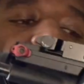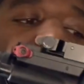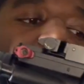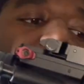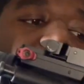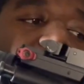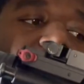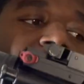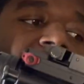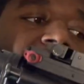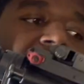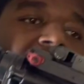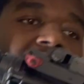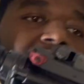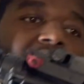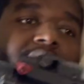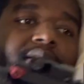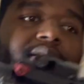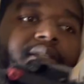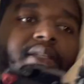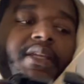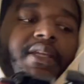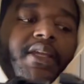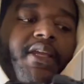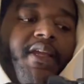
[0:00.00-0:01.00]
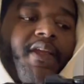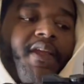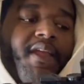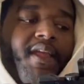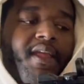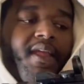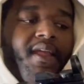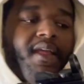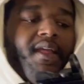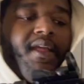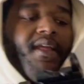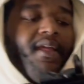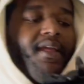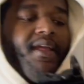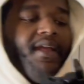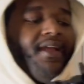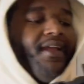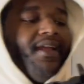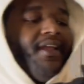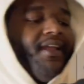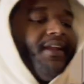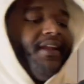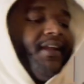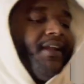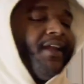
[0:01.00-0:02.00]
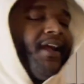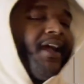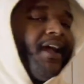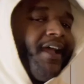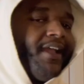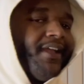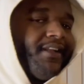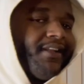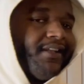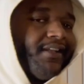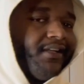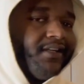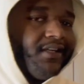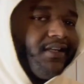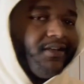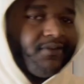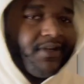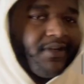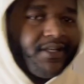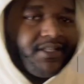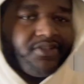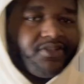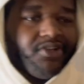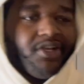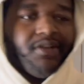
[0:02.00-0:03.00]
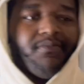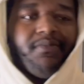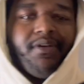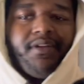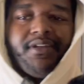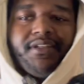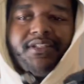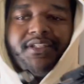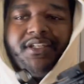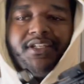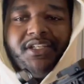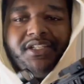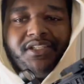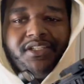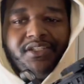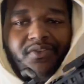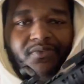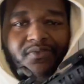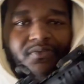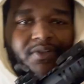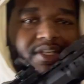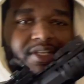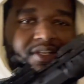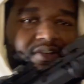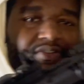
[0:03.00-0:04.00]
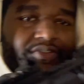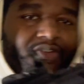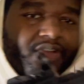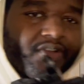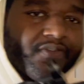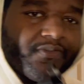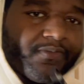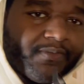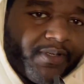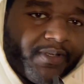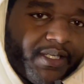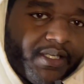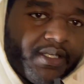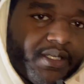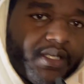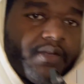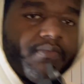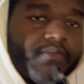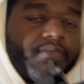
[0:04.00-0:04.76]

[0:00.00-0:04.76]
walk pins. And the guy at the gun range talking about this because of the recoil from the gun,